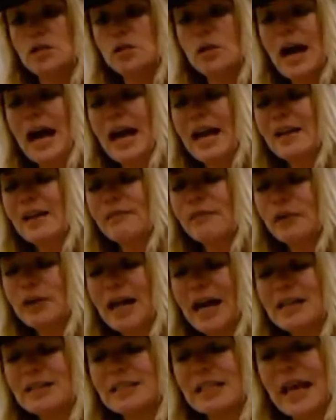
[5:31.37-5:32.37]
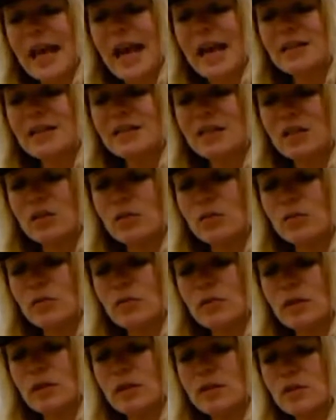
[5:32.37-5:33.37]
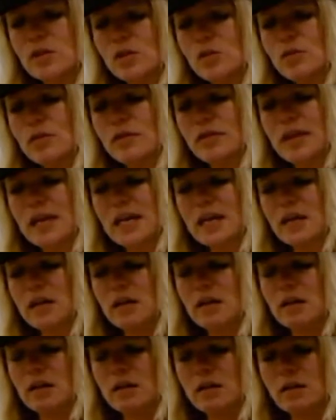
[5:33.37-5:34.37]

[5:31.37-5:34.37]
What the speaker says: I forgot to ask you, do you think,